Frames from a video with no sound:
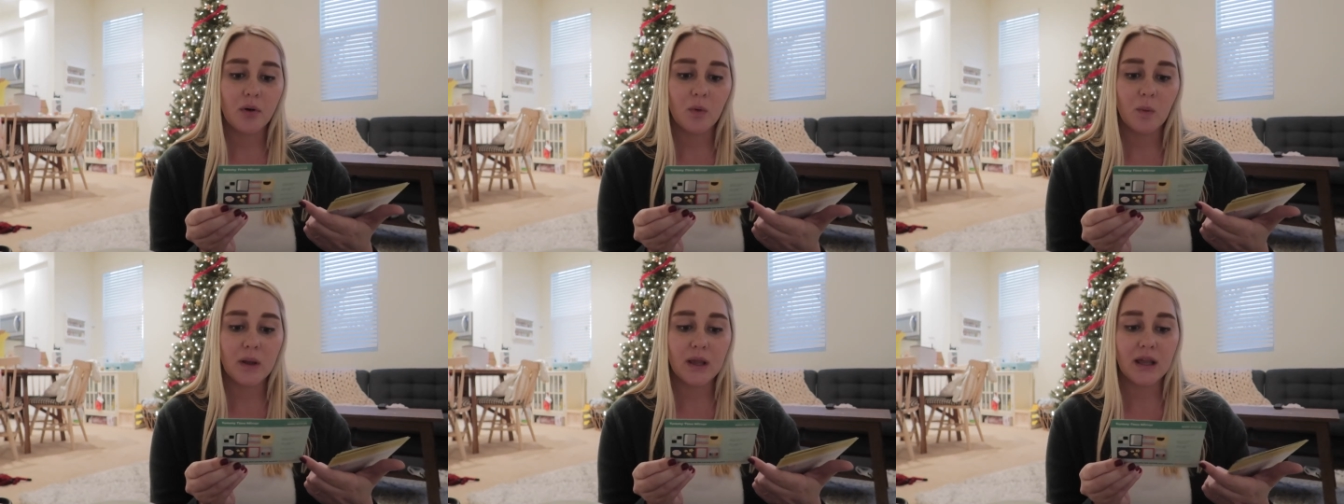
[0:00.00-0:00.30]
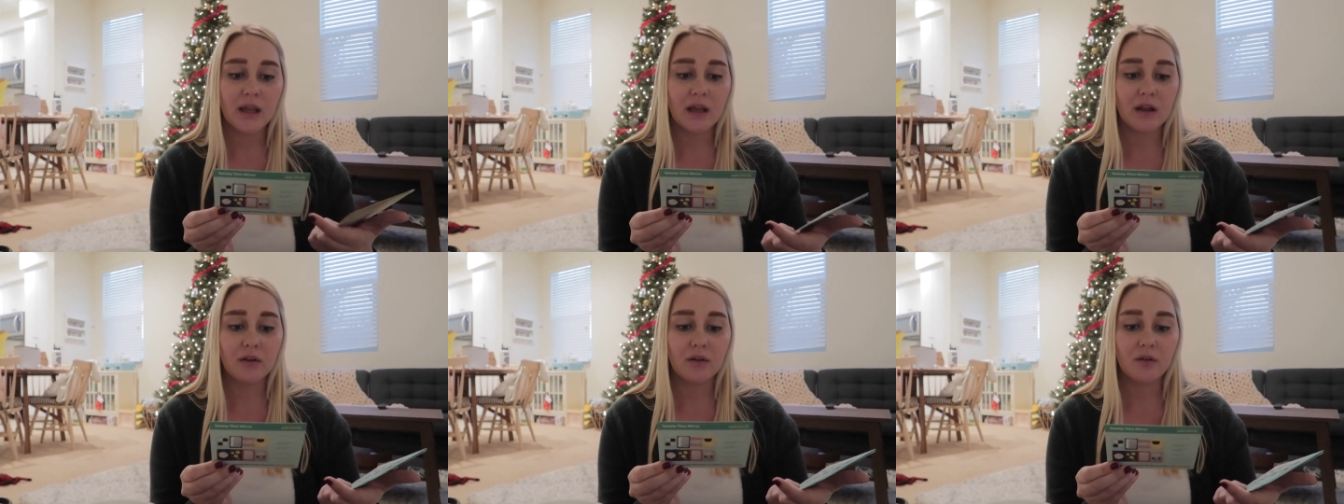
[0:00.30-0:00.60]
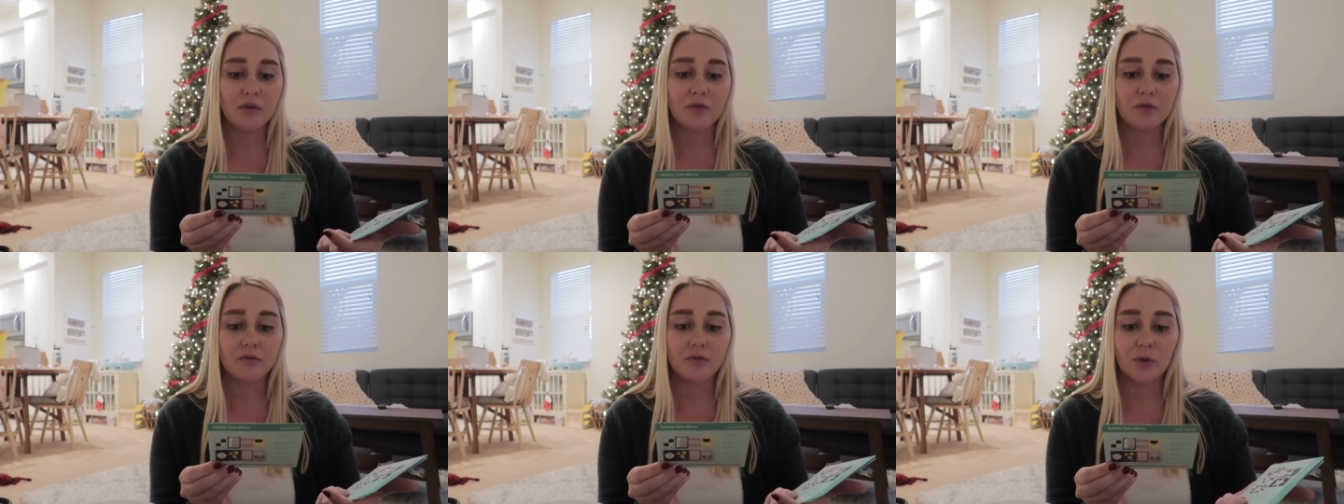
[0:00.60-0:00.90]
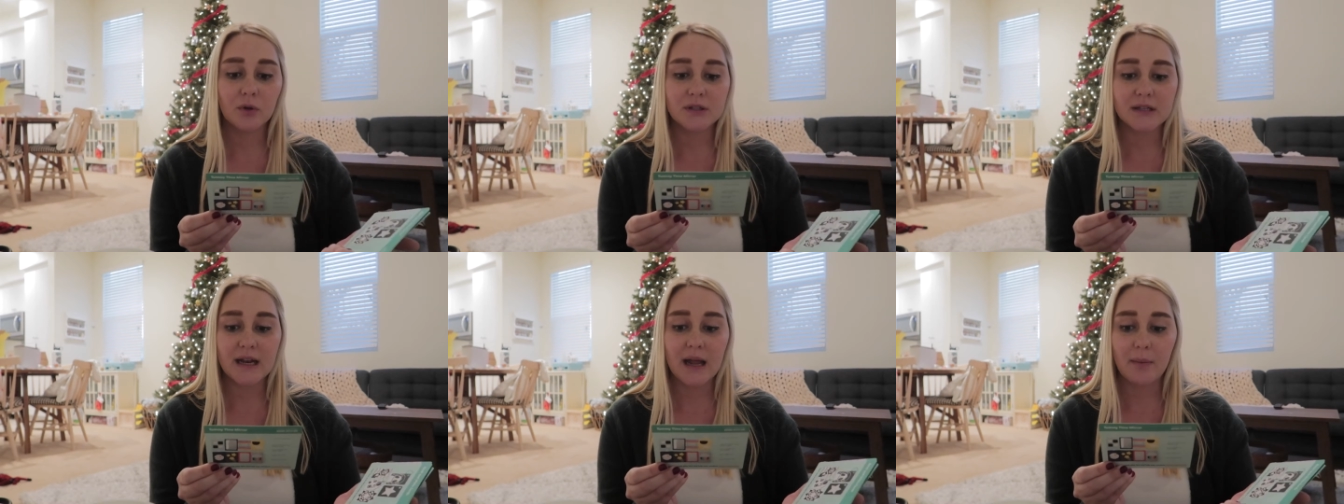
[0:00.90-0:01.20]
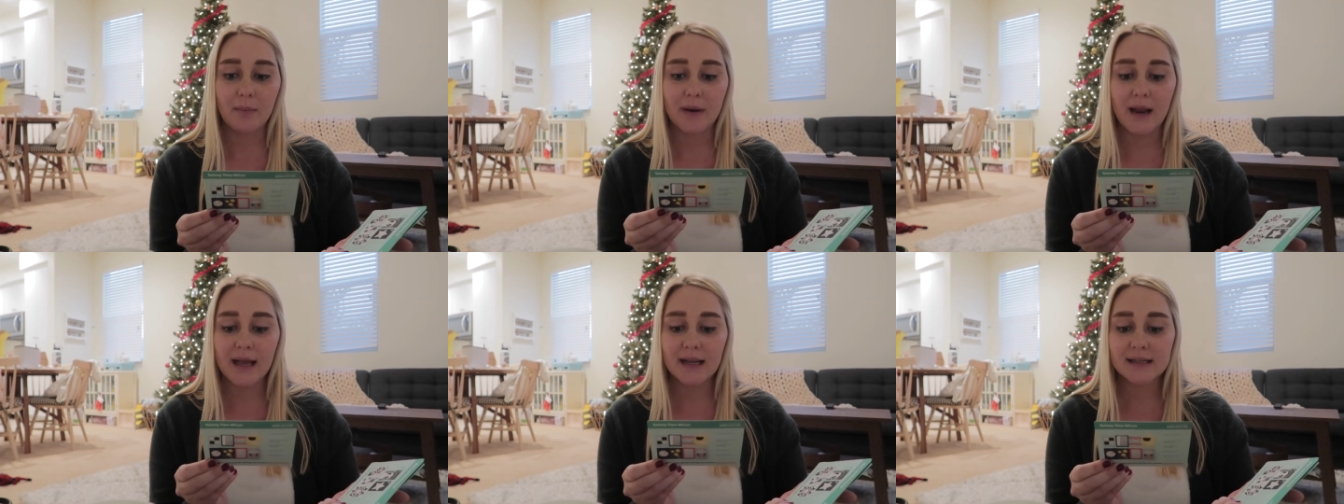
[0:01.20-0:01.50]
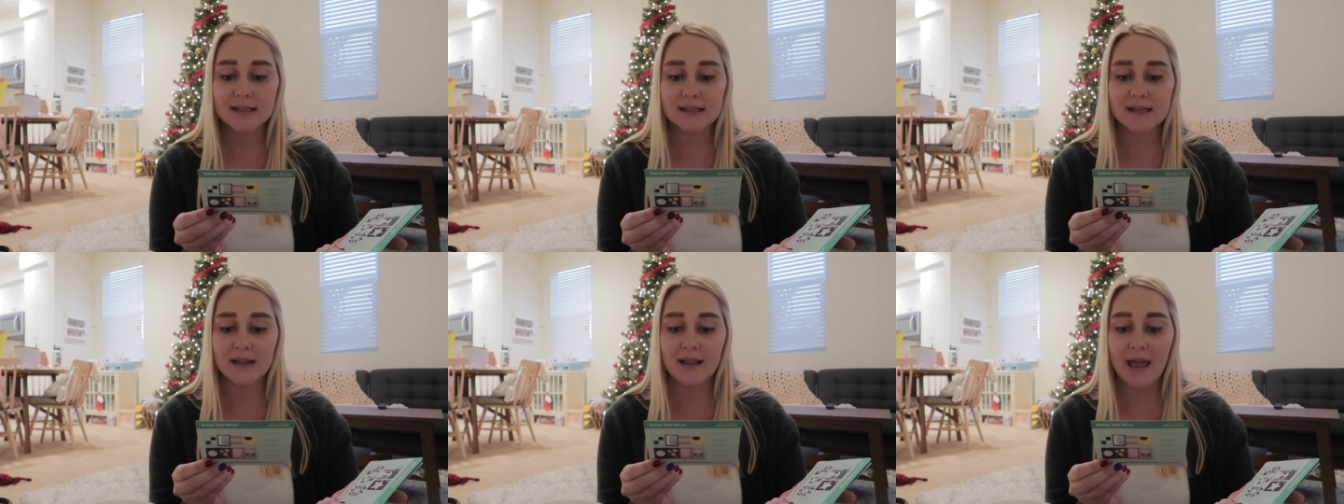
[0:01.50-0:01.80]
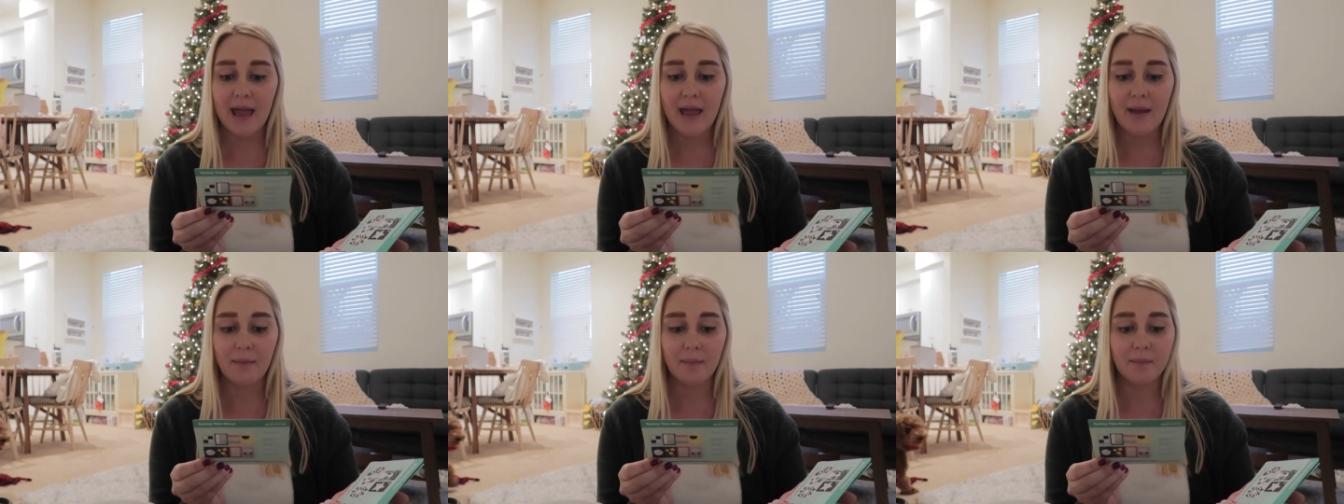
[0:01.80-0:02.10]
we can fold it up next to
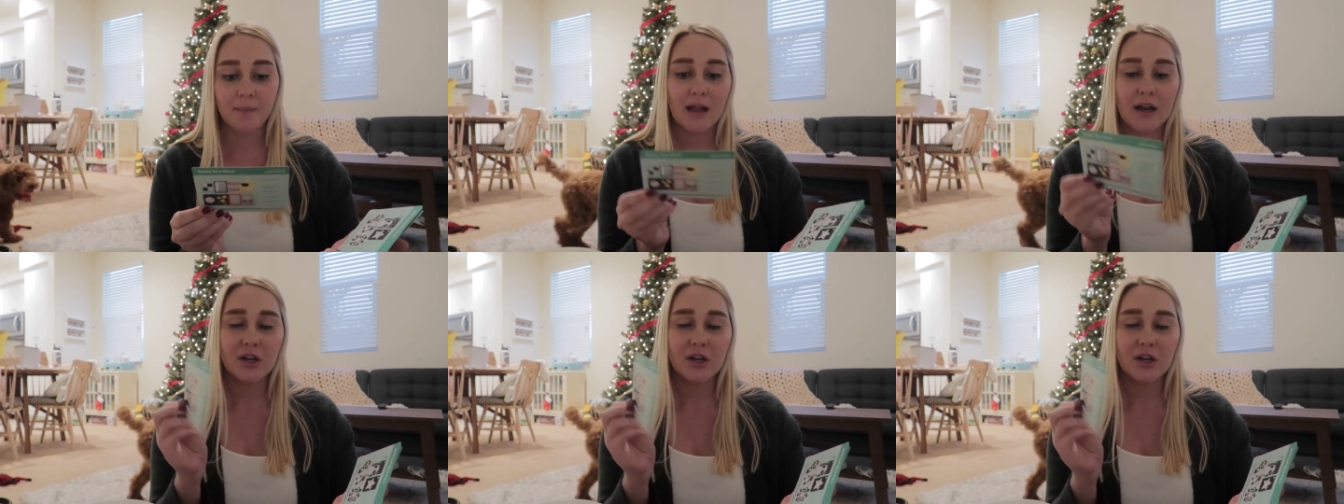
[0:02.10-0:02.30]
them,